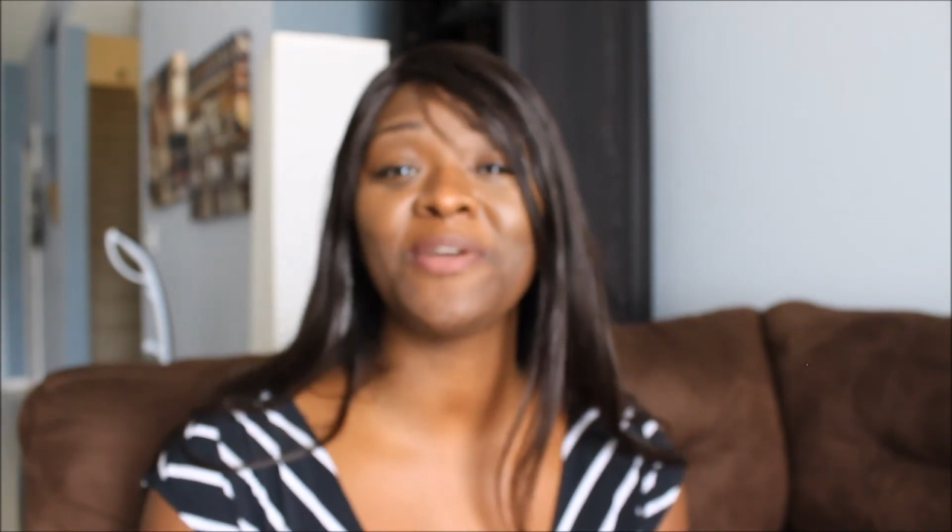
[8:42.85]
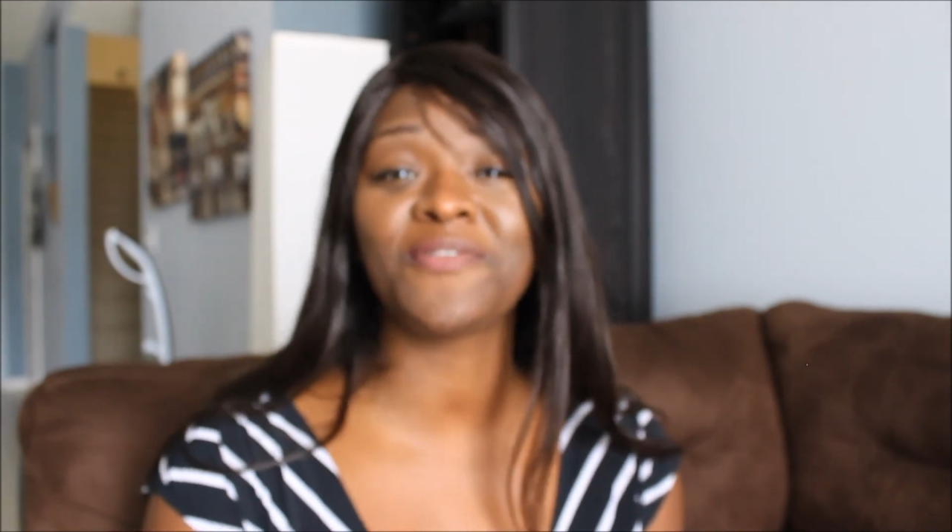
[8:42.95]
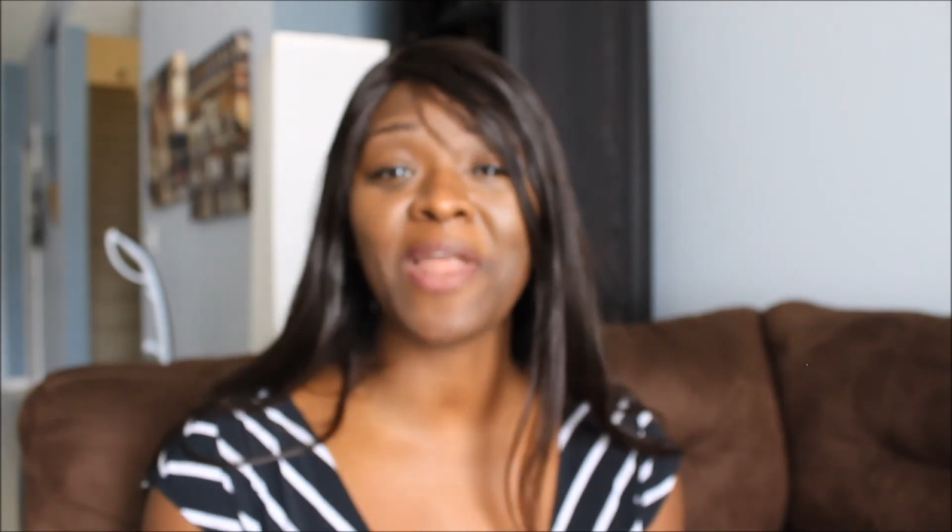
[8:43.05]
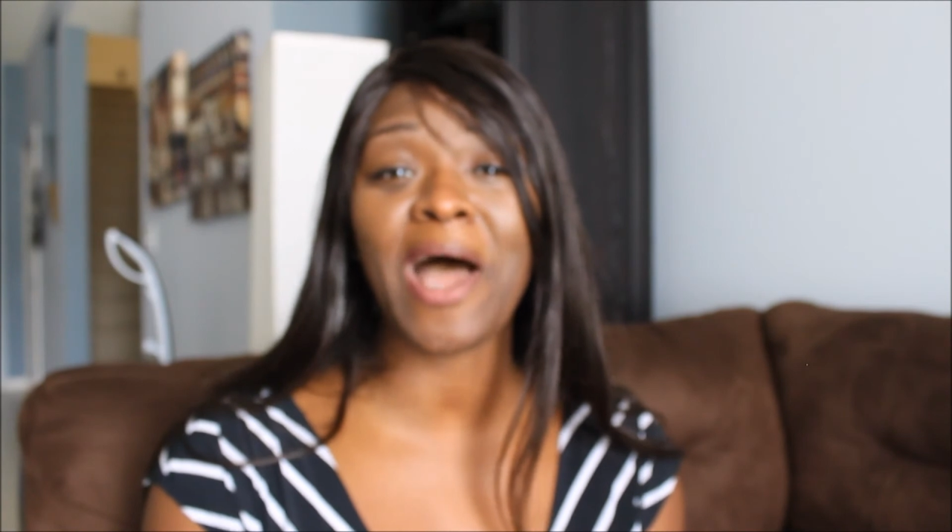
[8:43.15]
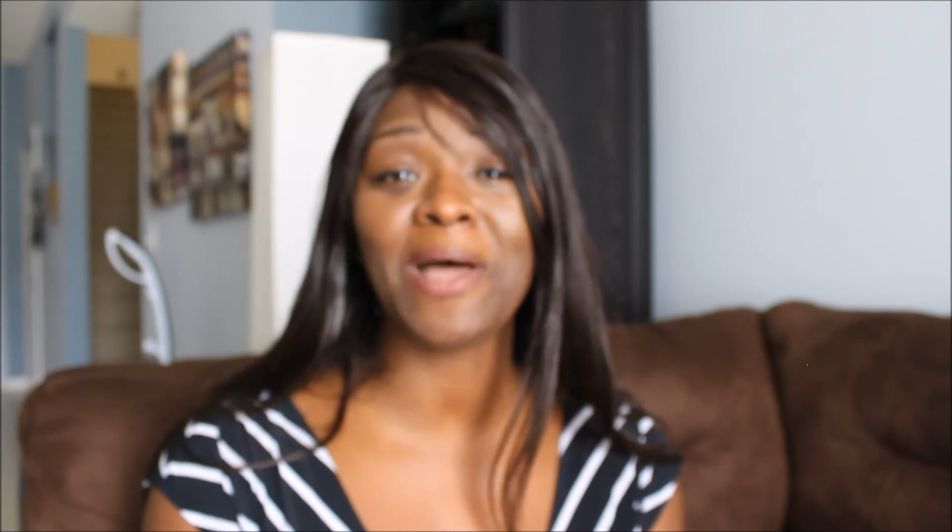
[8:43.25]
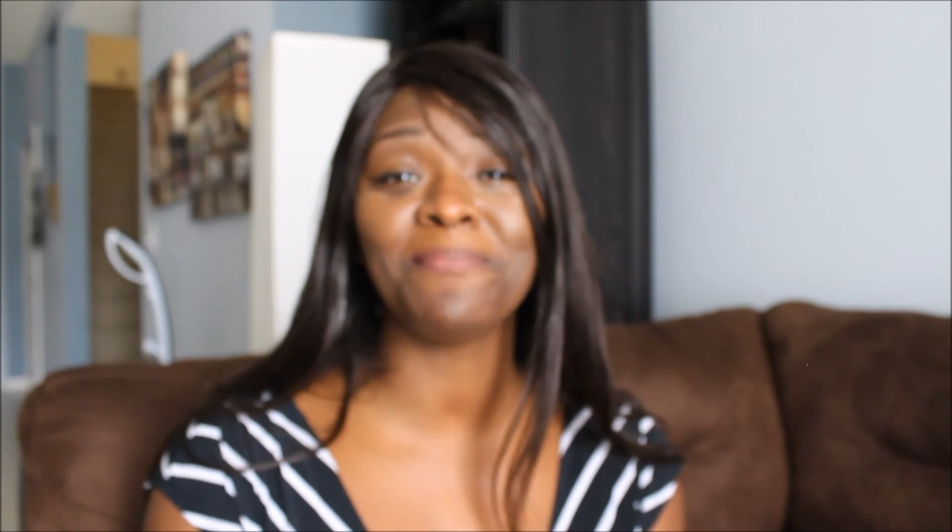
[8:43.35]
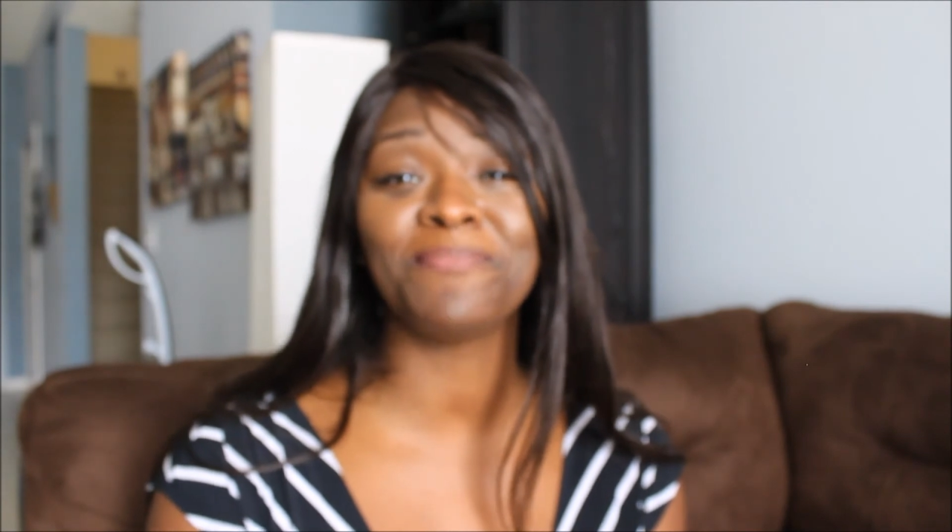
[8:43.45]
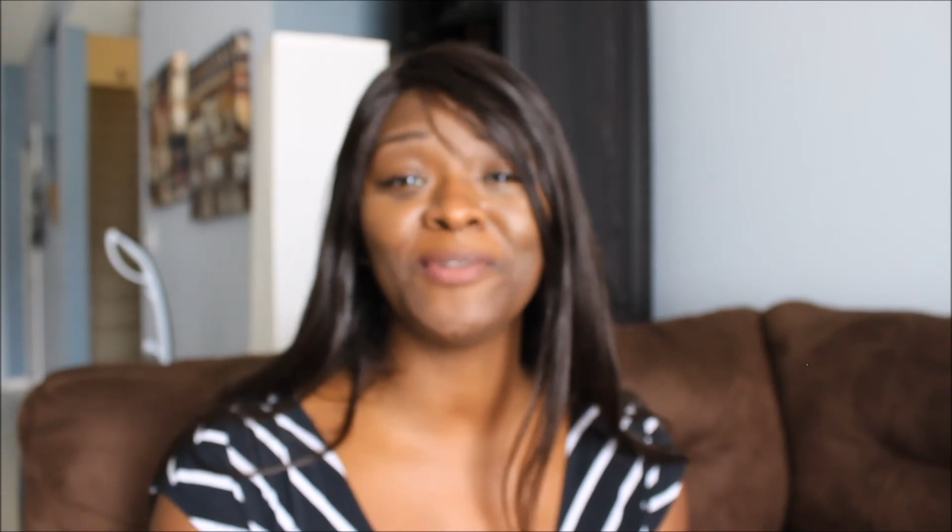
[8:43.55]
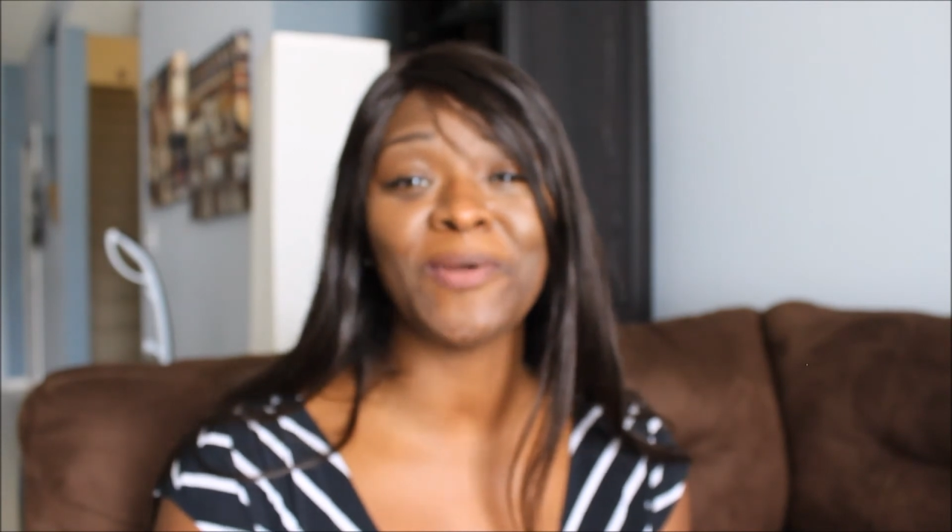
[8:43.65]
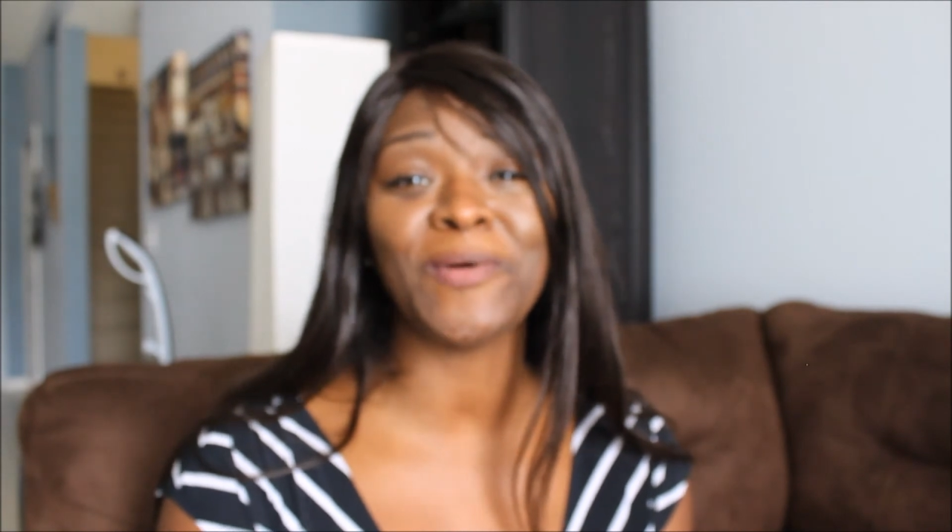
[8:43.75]
If
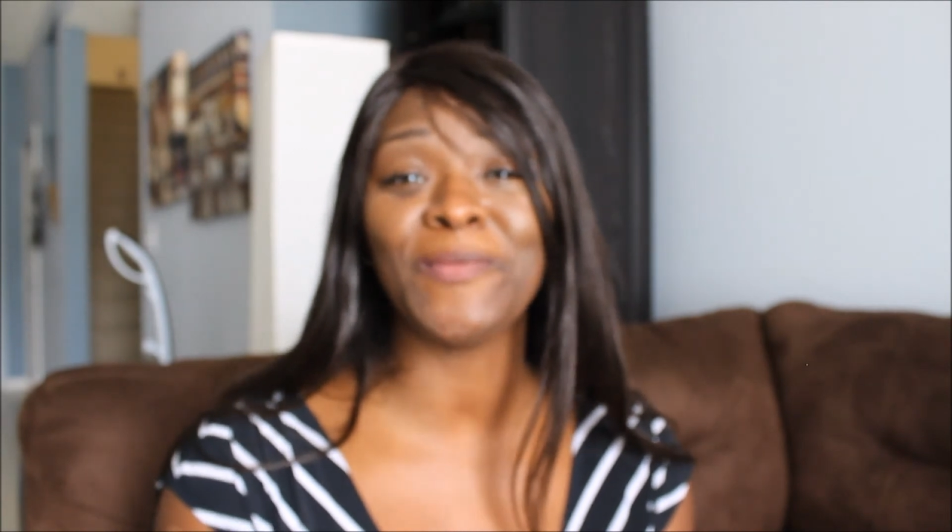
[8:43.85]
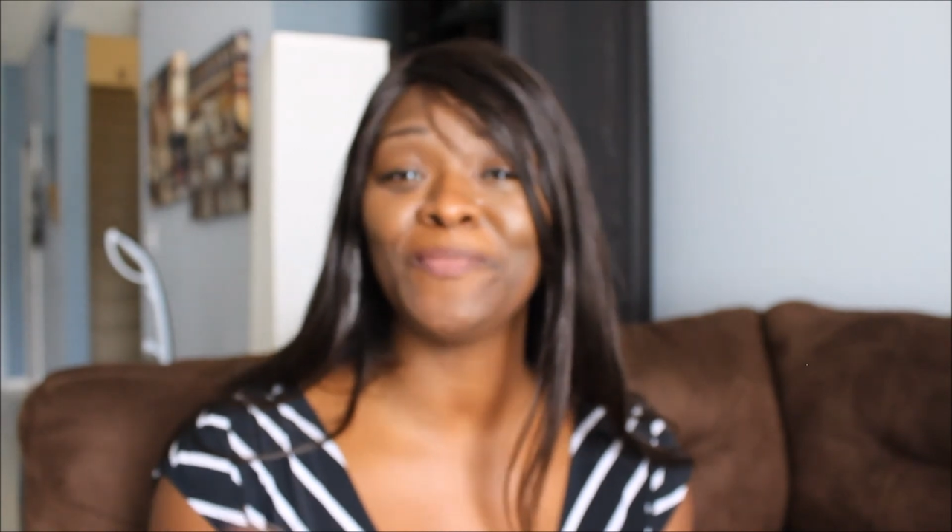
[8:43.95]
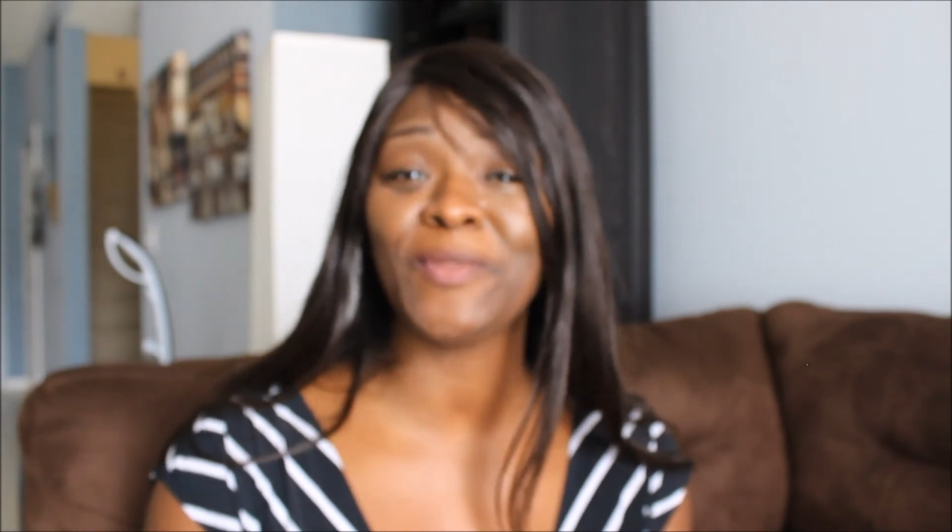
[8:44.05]
not, you know,